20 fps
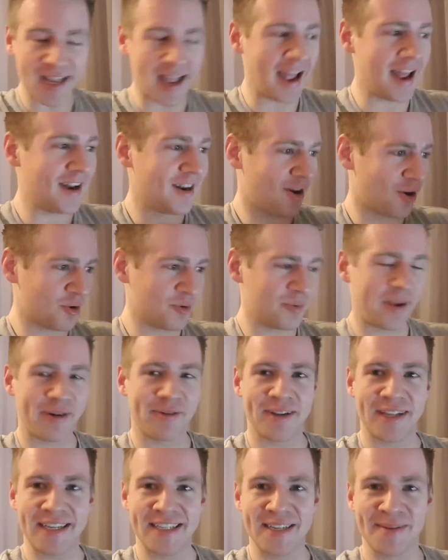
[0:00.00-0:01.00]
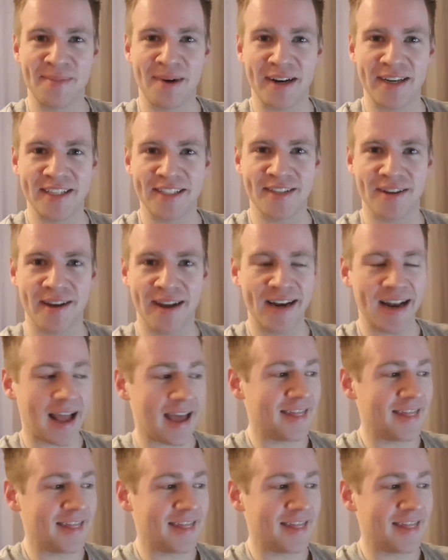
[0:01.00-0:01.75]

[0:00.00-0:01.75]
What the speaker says: and I'll be releasing my design,